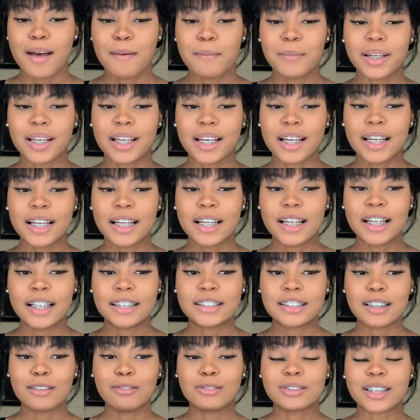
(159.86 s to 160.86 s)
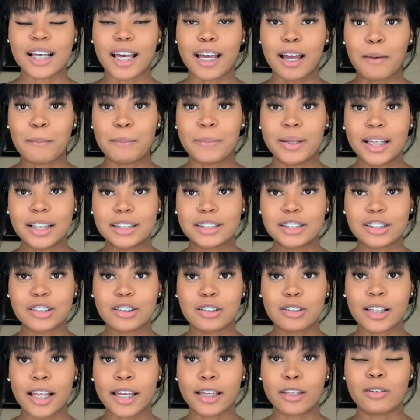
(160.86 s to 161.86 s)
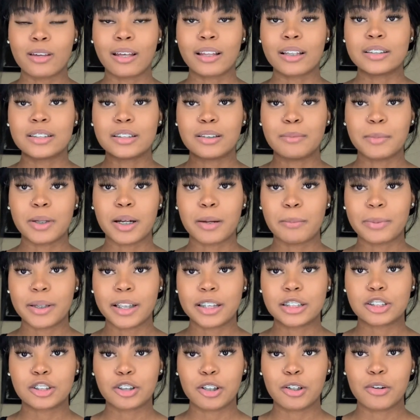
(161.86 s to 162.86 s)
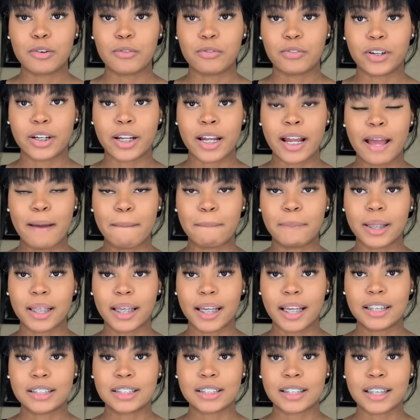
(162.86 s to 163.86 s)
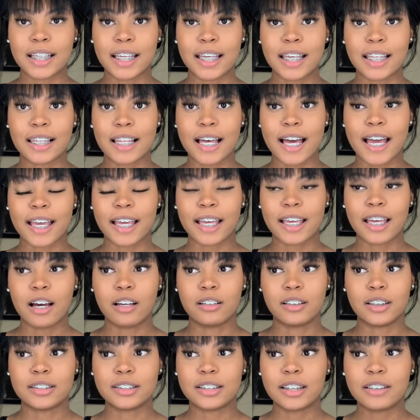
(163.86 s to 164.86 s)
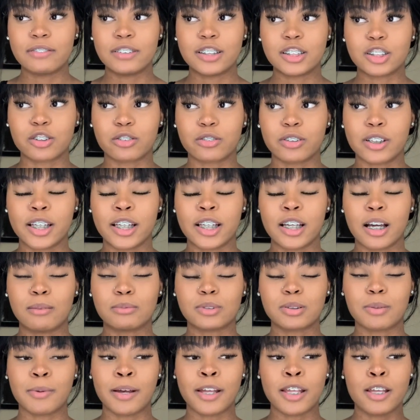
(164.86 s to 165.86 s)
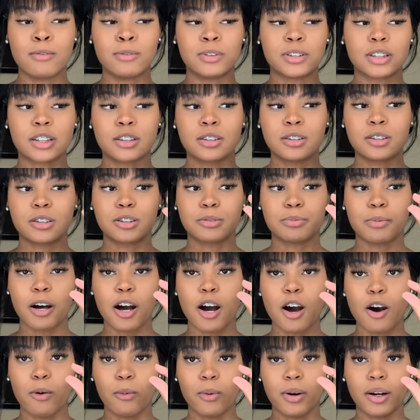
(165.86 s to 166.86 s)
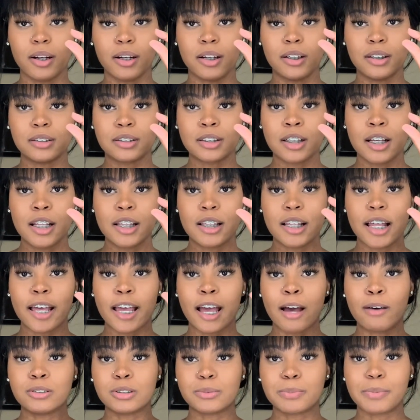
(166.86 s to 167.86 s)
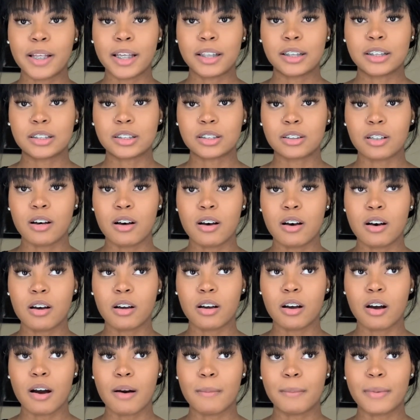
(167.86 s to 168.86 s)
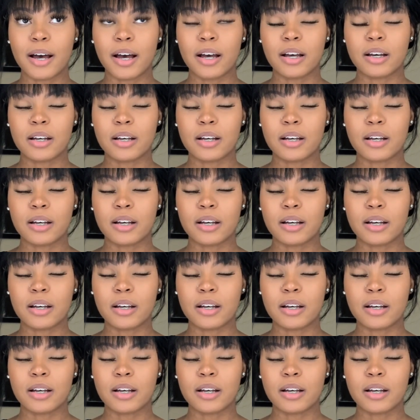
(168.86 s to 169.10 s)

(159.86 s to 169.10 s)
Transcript: because it was like a picture, like, you have to submit a picture for your application, and like on the TV screen, I'm talking about, it was small words. Like, I was playing a song on